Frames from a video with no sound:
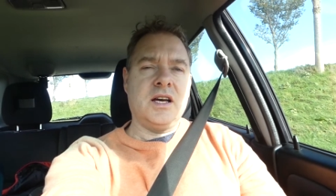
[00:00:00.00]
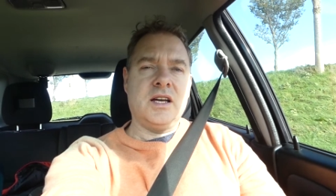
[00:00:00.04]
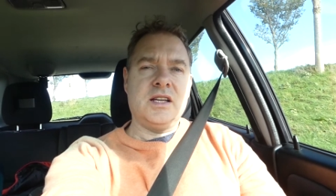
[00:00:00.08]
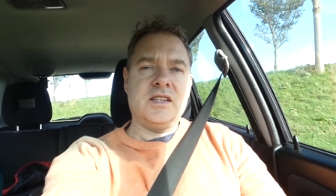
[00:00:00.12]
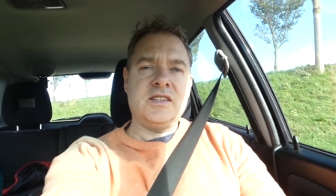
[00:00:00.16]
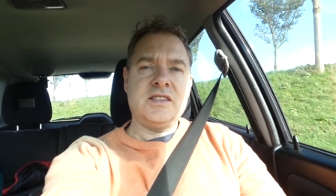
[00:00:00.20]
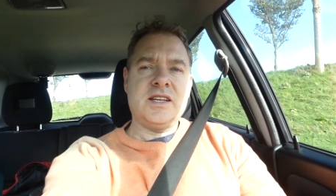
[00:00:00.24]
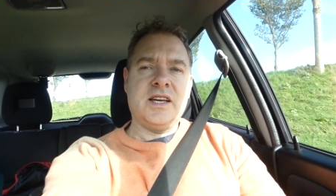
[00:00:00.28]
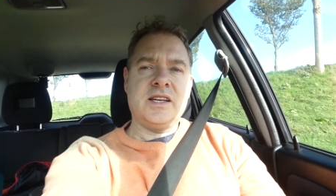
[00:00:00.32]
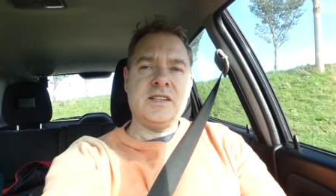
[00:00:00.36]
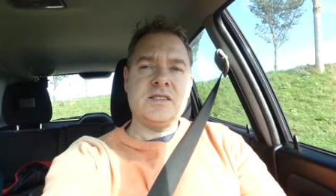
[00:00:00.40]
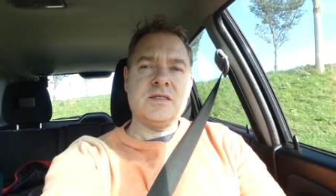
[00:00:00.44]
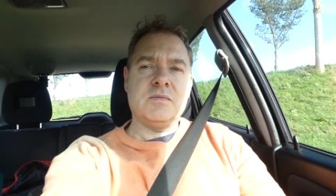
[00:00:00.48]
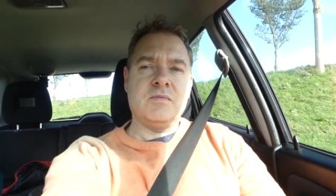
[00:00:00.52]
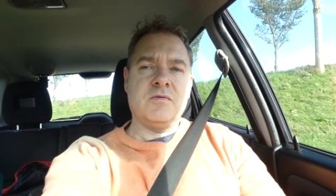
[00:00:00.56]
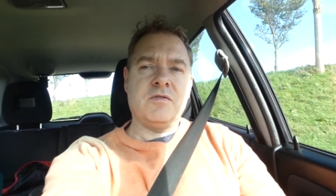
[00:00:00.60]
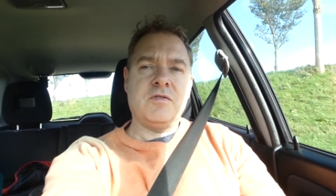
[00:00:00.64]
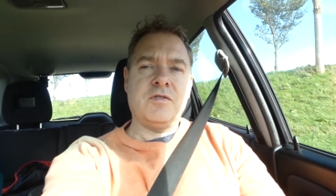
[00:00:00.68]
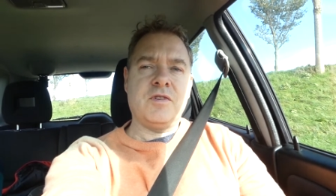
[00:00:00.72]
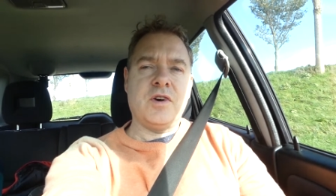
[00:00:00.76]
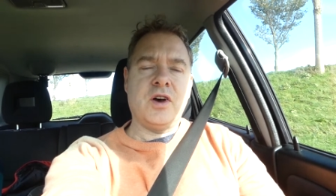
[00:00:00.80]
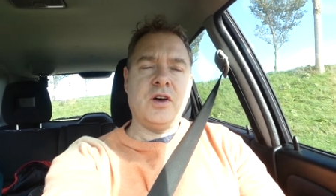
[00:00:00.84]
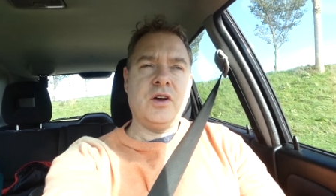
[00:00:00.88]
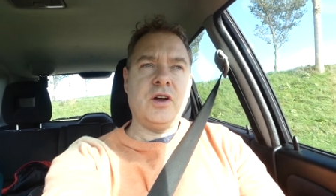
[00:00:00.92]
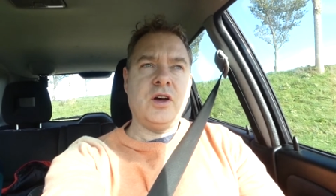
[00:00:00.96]
take some
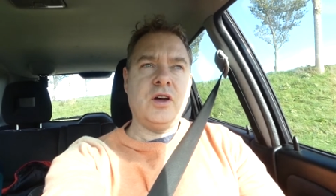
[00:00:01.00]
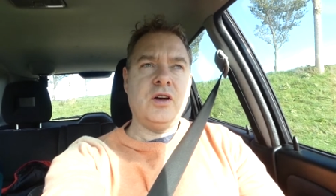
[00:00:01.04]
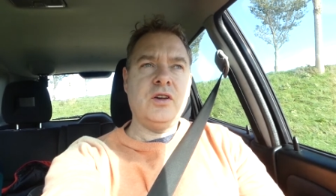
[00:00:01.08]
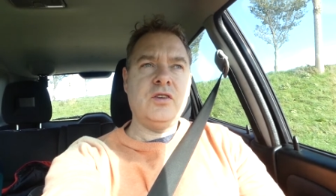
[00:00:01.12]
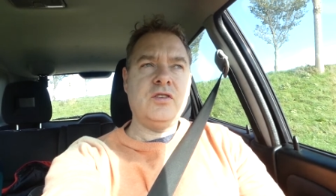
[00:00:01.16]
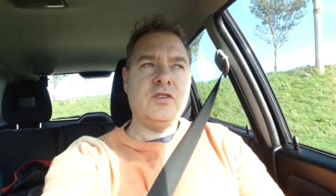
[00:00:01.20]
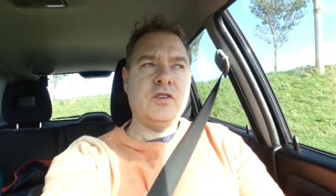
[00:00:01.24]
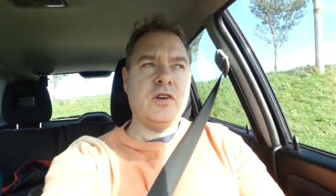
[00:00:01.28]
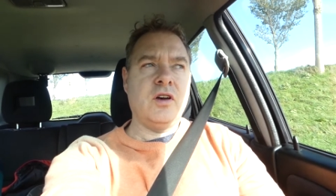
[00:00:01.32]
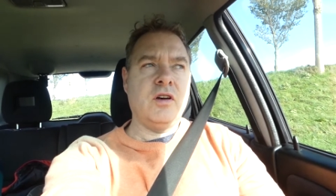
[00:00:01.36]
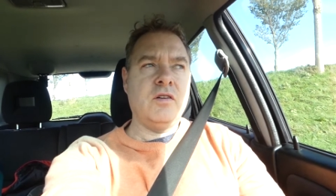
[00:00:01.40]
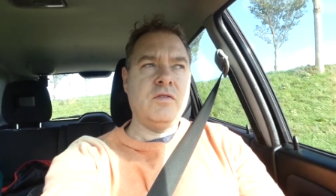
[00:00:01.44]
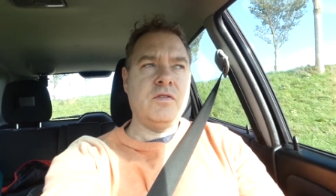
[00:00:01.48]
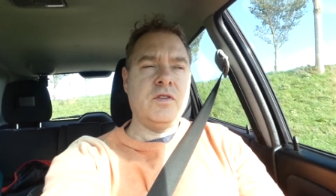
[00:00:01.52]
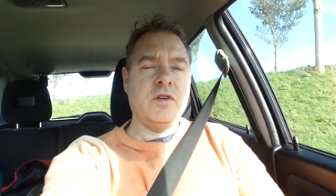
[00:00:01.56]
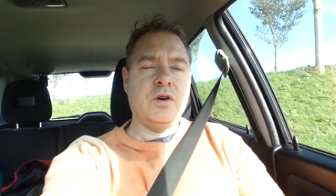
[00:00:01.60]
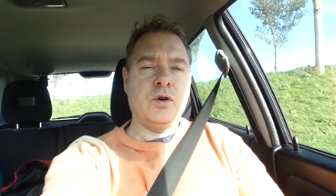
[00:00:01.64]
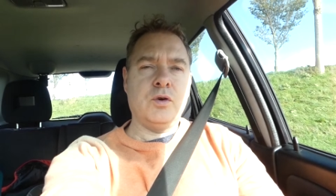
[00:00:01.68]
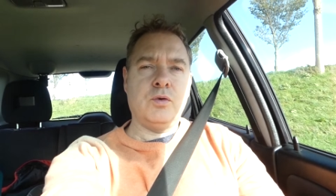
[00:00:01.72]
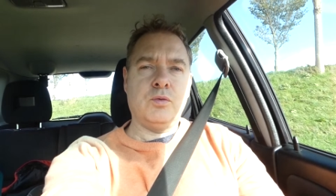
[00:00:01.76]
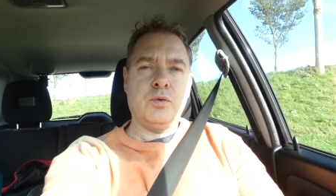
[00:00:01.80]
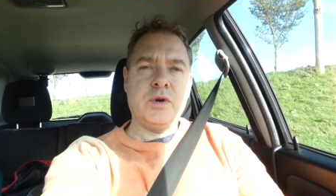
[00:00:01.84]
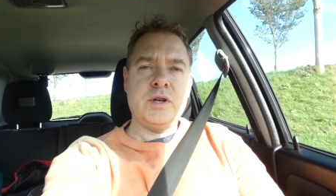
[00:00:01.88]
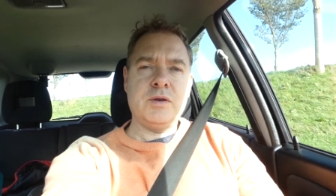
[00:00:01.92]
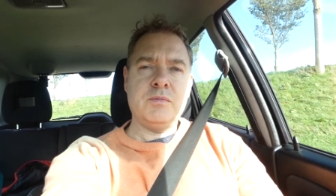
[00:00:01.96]
photos of
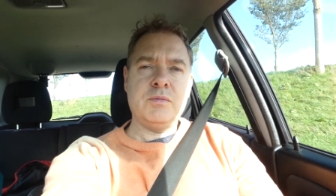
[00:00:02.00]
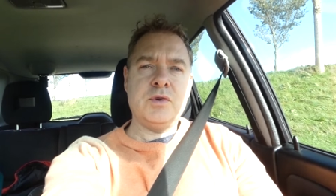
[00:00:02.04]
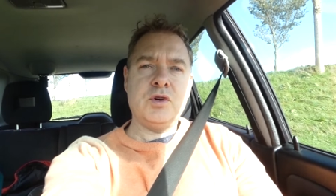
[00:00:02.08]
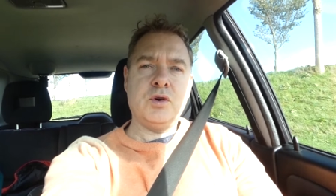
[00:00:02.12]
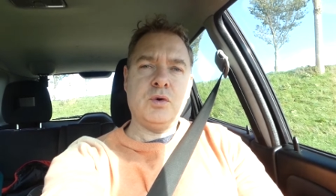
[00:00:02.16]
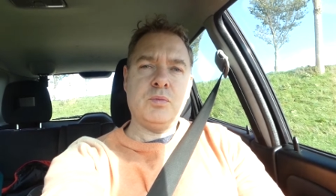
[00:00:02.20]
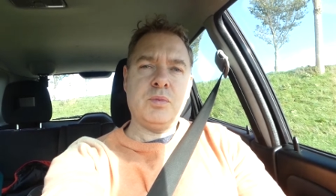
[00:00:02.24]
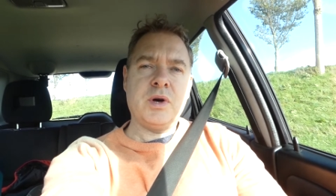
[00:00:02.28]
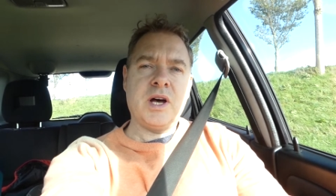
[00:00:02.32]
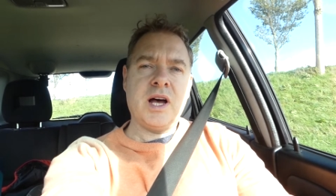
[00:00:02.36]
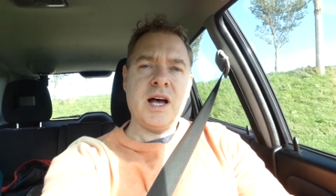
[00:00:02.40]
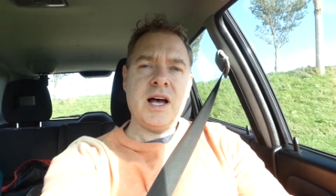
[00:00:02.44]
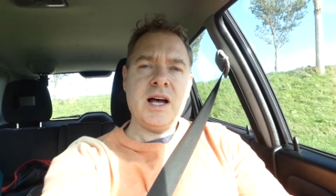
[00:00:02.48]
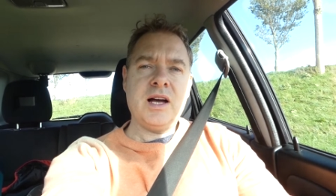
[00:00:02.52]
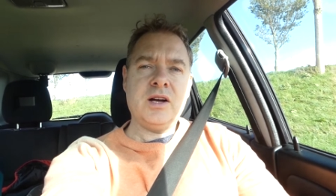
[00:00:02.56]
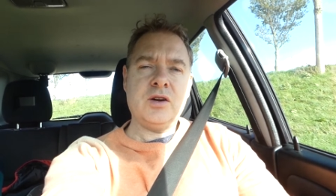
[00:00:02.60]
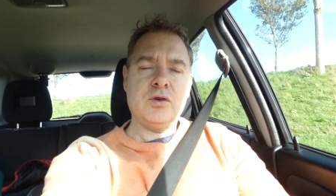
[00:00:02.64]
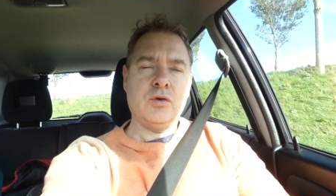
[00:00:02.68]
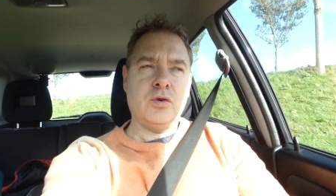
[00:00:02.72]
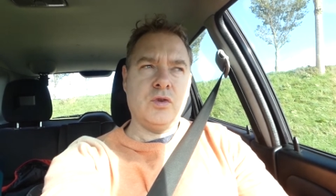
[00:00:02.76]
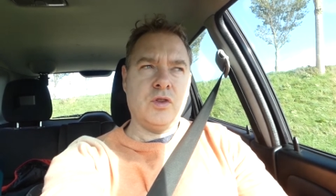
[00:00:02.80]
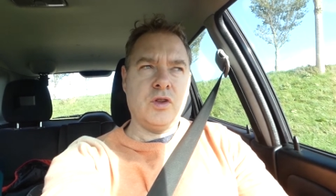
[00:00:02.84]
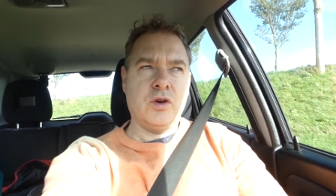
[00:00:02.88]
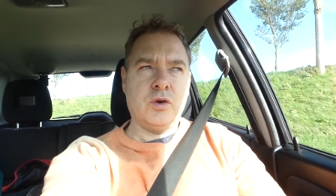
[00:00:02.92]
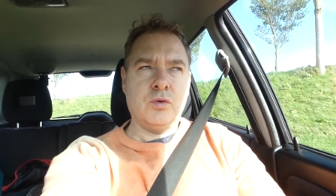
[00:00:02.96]
the windmill
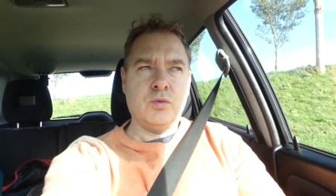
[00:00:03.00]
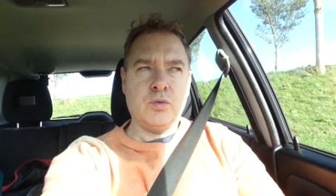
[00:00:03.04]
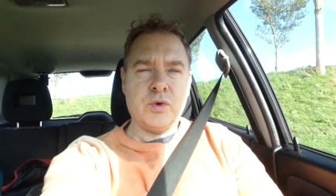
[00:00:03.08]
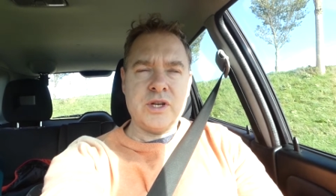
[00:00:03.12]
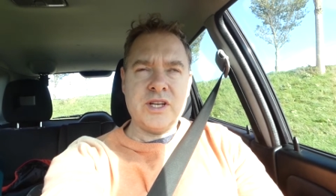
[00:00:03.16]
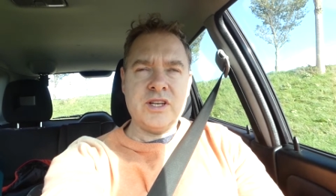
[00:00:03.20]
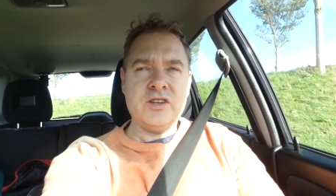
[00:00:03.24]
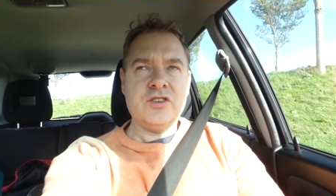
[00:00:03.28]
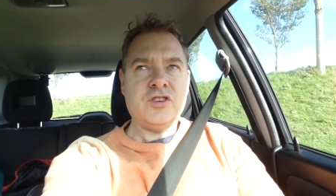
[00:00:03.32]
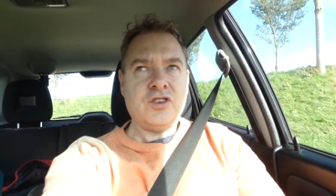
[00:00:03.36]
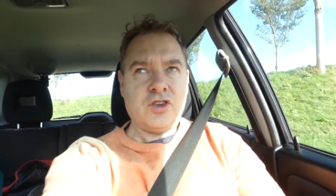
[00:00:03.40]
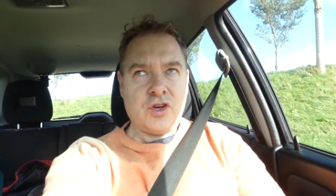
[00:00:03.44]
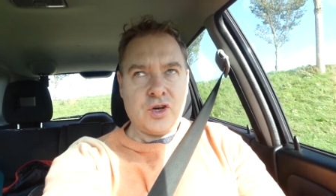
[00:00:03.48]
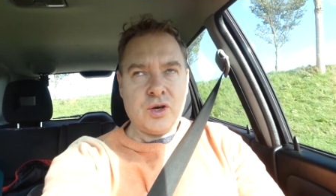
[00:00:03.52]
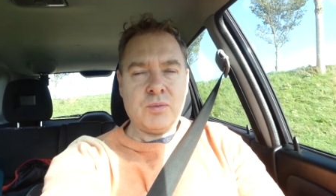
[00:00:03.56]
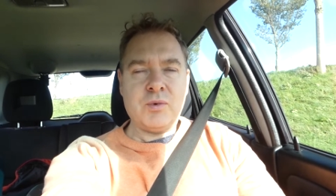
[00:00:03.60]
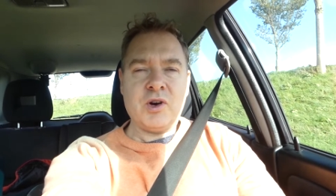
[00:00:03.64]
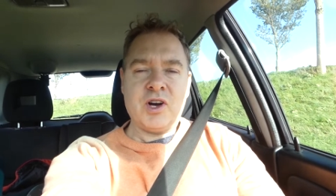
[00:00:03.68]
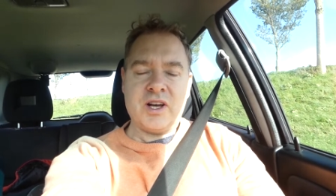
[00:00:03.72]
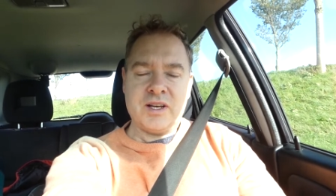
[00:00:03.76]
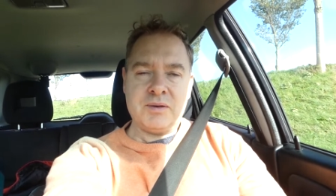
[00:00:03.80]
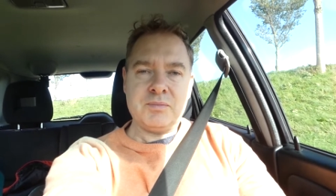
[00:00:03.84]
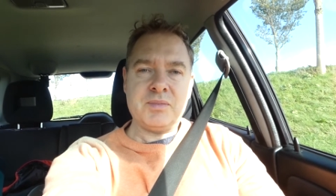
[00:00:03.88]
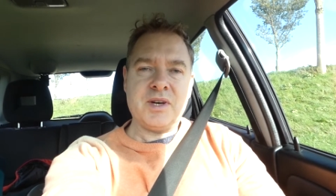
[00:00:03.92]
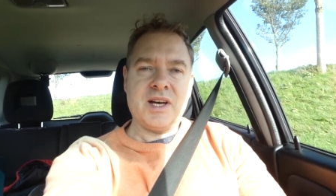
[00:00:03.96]
park or the wind
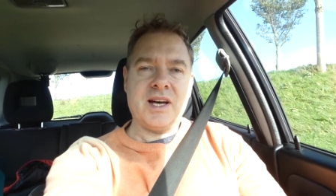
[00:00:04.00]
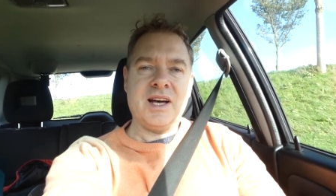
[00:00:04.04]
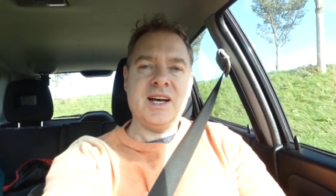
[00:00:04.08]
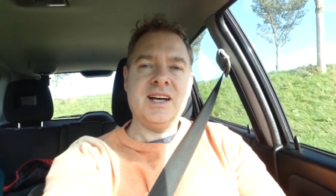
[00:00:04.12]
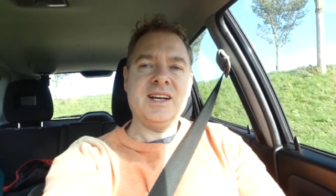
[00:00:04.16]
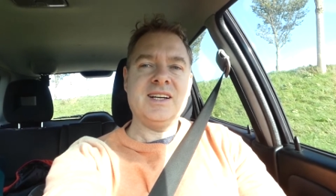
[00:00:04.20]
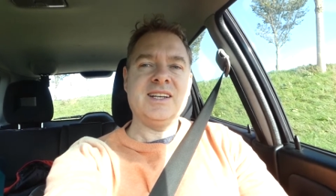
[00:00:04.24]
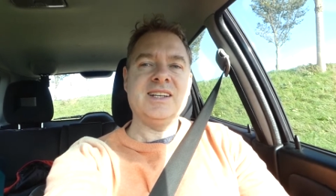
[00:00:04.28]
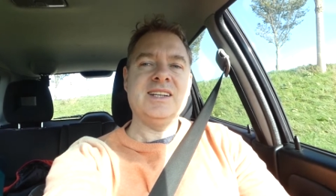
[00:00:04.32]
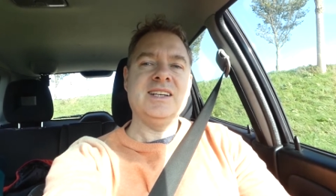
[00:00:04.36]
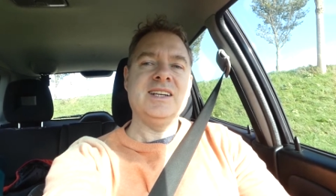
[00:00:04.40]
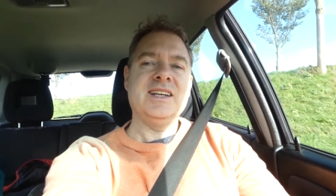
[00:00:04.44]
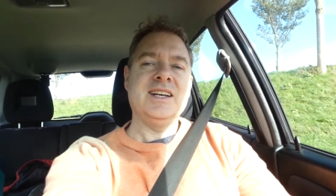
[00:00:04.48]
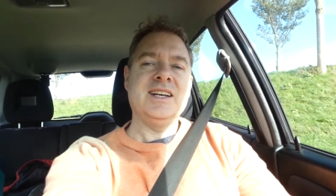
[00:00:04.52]
turbine park,